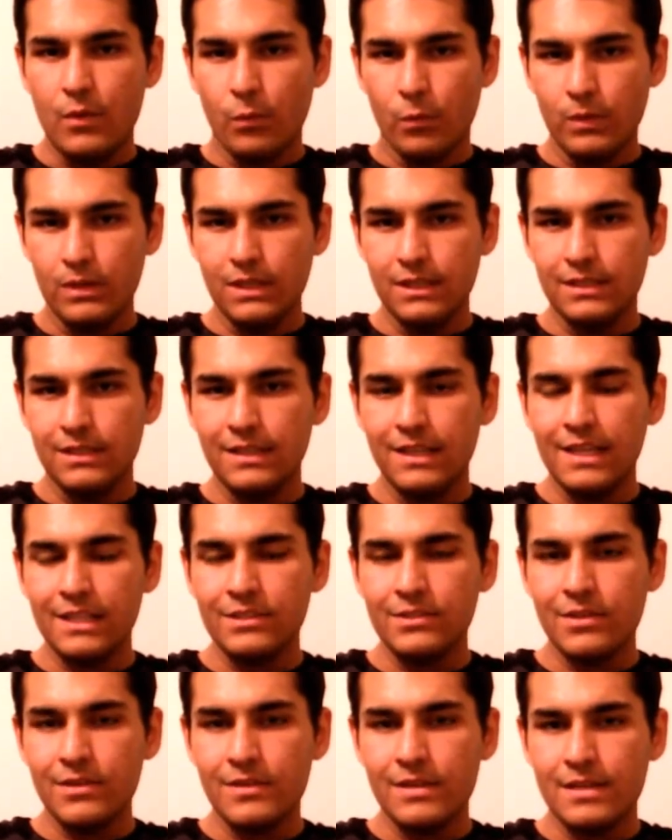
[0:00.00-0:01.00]
When an
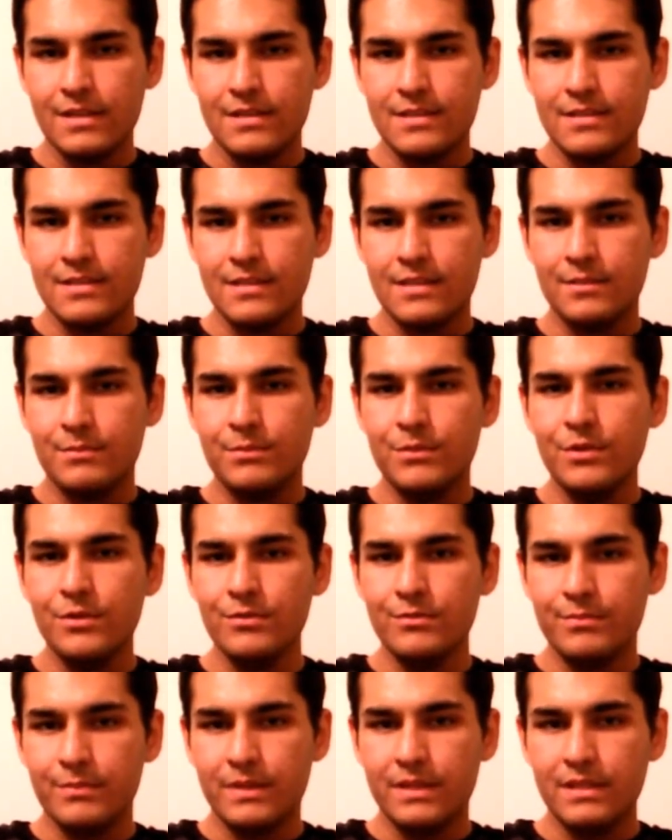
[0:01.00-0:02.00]
electron is in
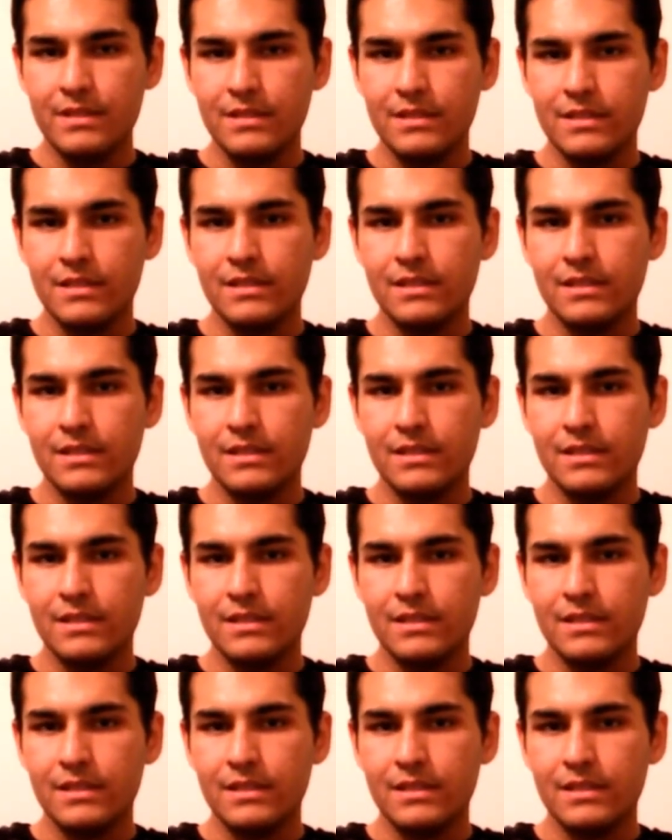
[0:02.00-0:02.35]
movement,